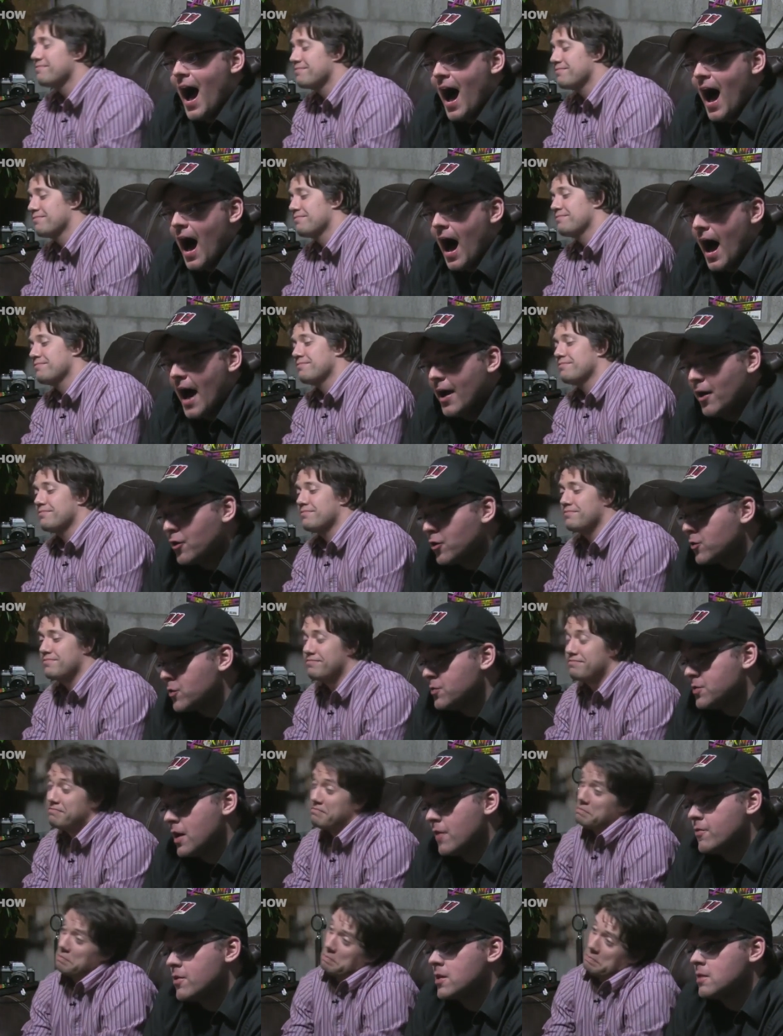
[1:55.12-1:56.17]
Speaker 1: I don't agree
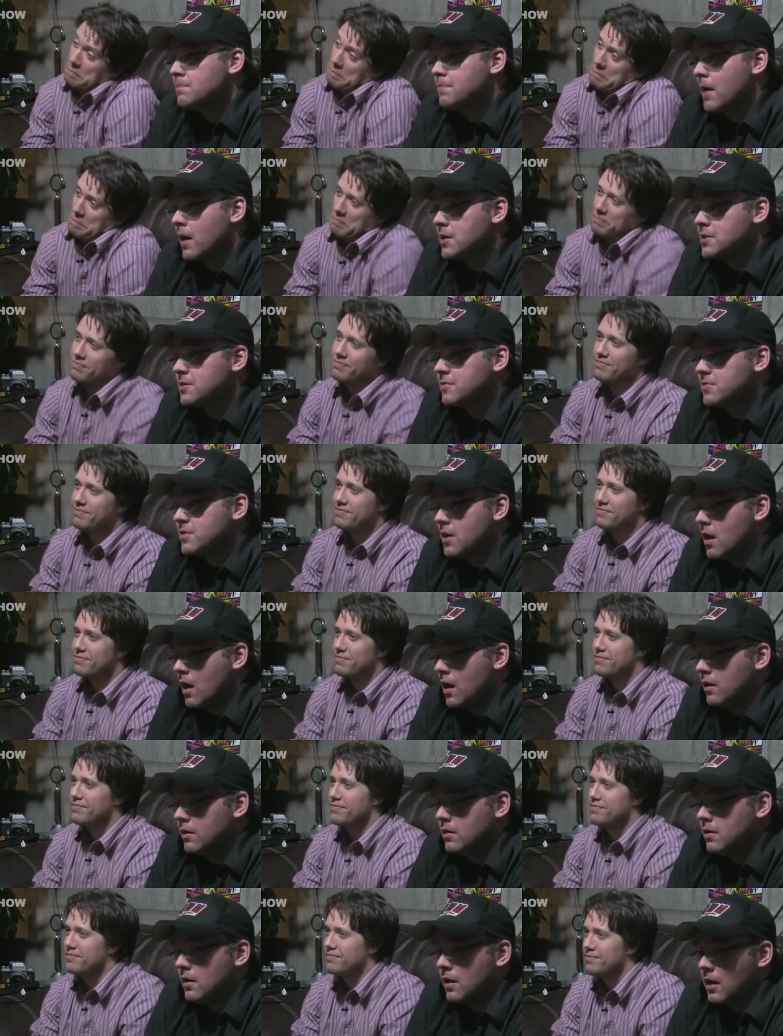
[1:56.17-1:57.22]
with everything the Bucks have
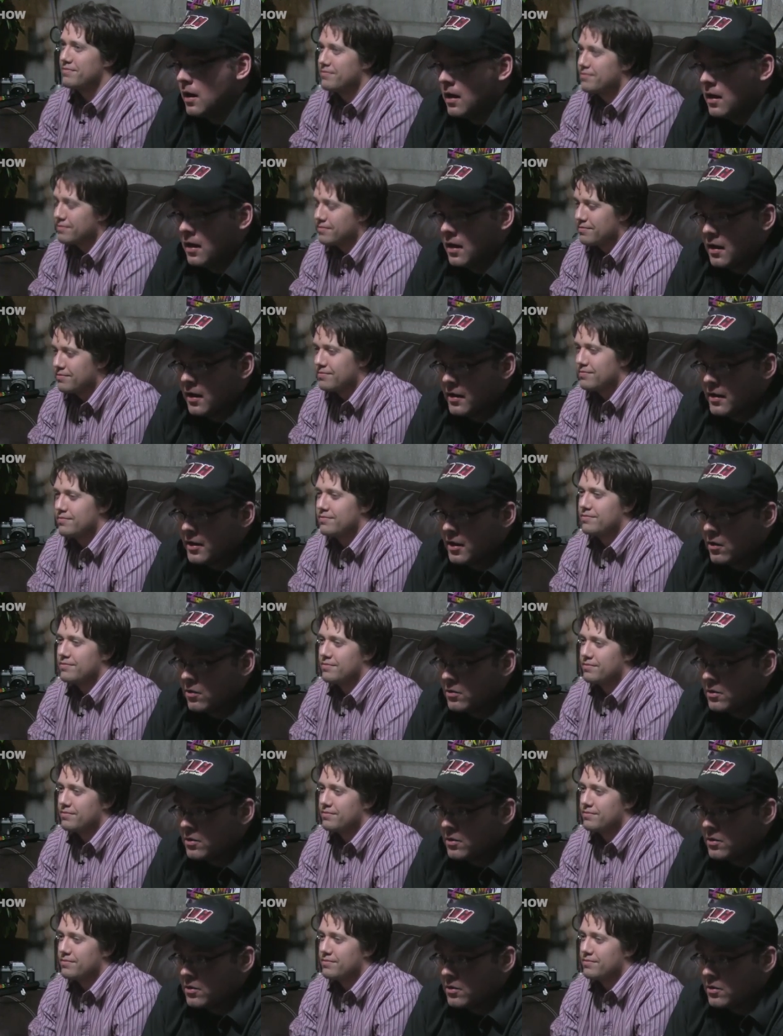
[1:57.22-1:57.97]
done. Uh, uh, you know,